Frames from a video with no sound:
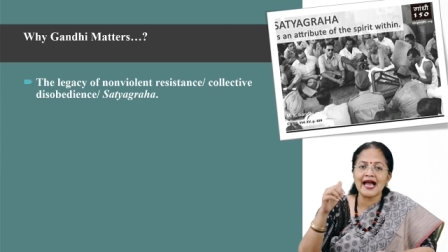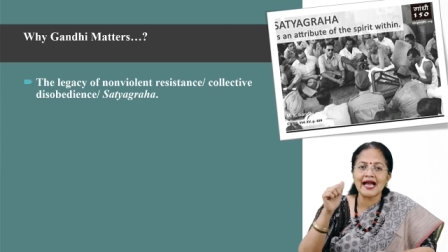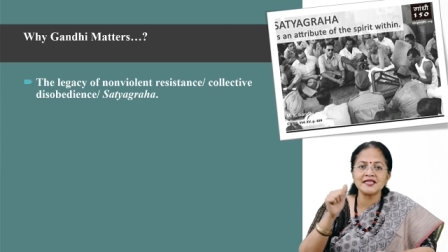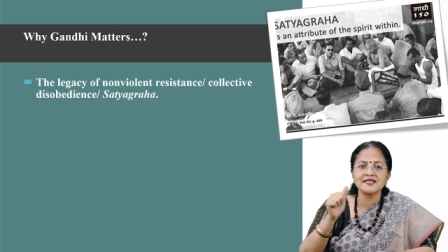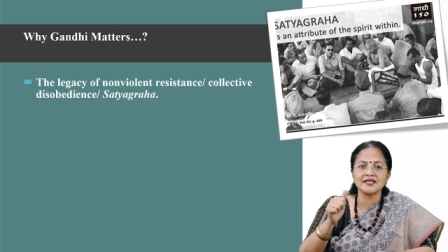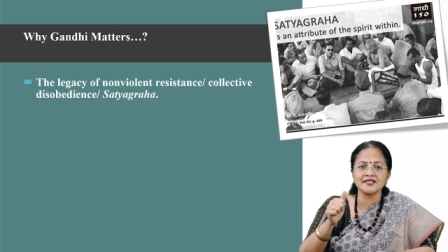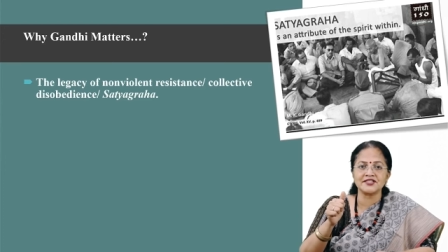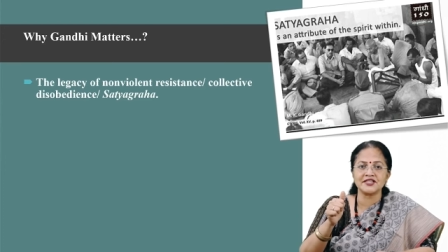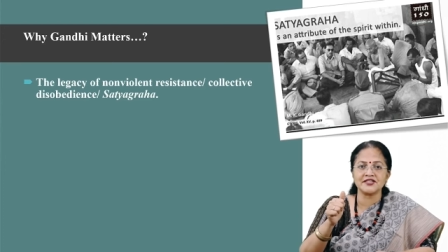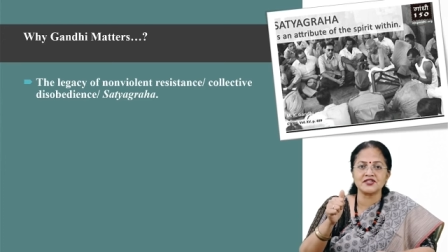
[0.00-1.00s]
and
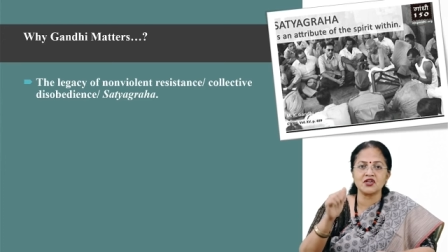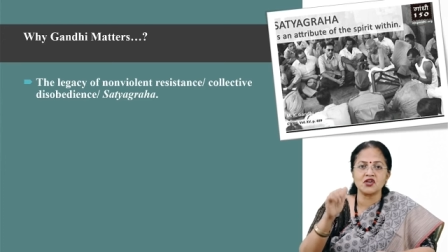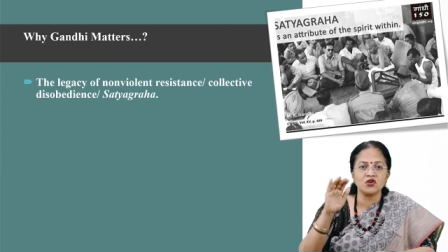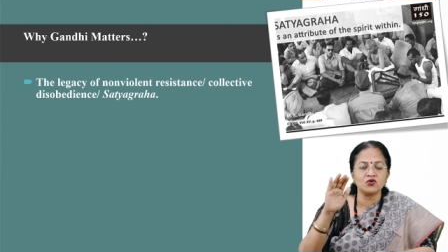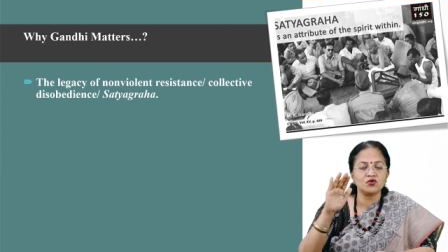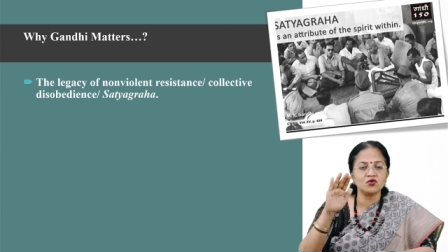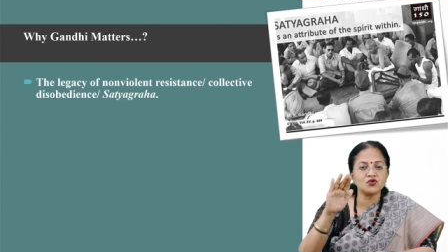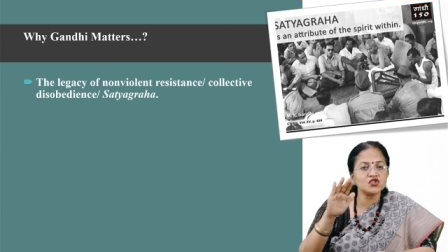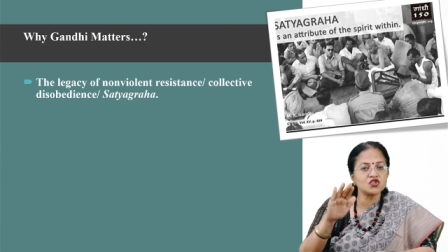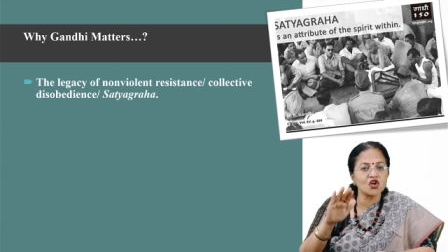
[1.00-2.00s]
suggests to
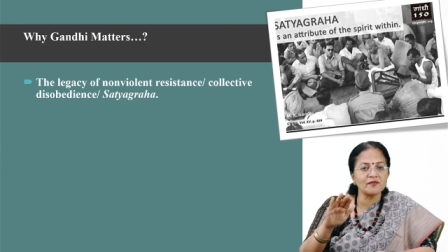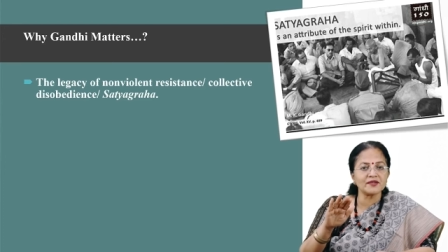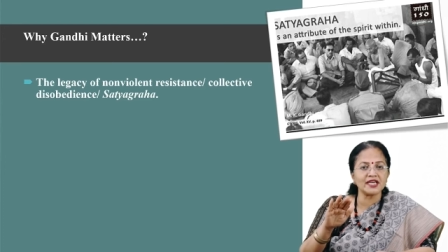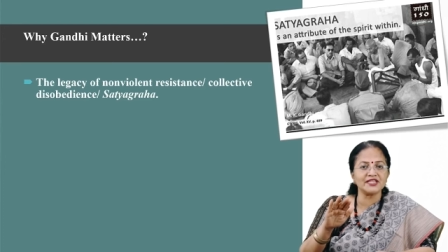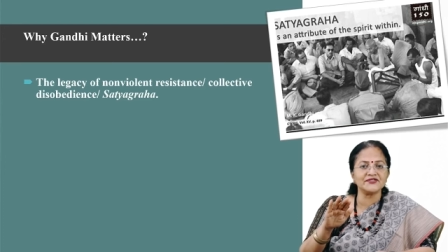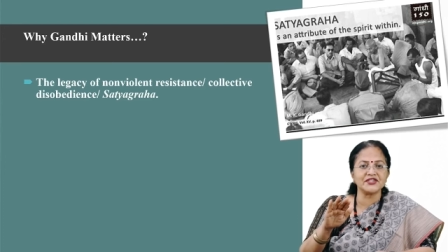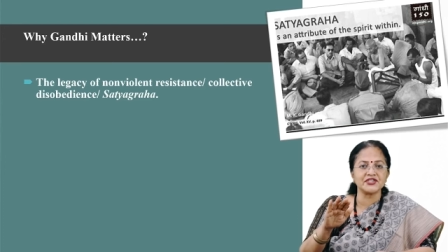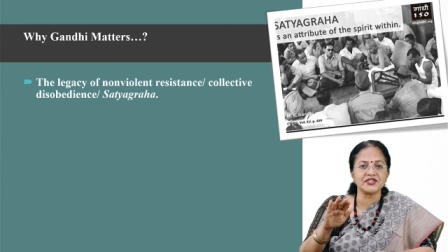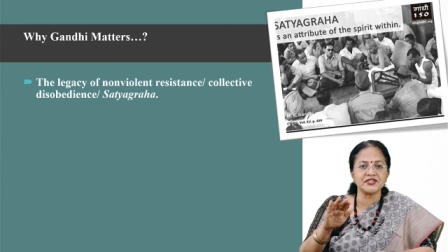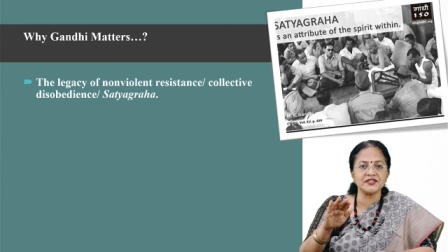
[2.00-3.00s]
stop
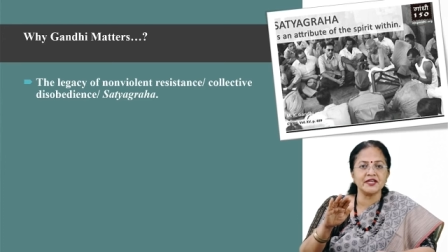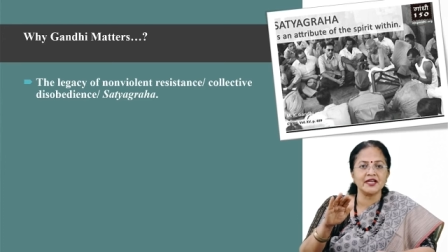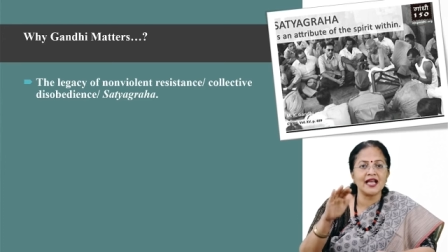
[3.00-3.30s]
conversion